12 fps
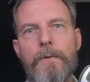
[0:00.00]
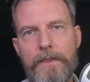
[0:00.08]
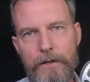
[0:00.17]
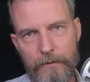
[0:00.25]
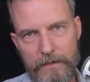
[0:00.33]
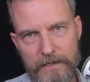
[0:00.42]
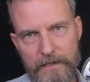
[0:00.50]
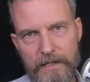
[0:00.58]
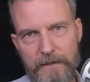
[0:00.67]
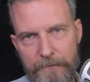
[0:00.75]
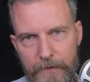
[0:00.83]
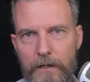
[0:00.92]
whether it was
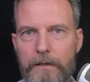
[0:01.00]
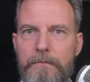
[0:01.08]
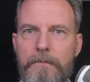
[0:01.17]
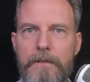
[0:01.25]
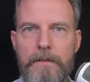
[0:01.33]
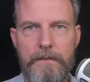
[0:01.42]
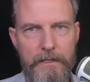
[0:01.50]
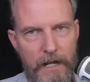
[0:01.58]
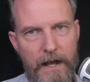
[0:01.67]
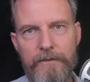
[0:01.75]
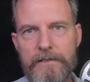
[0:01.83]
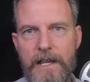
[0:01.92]
the film, the
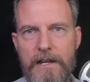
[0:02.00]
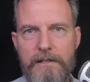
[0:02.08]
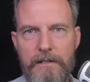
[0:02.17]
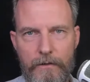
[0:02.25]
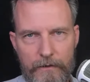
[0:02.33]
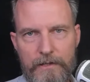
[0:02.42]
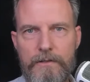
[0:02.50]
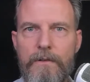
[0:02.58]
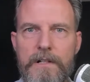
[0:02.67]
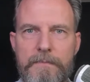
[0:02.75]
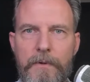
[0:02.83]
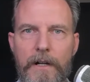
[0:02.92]
novelization, or the source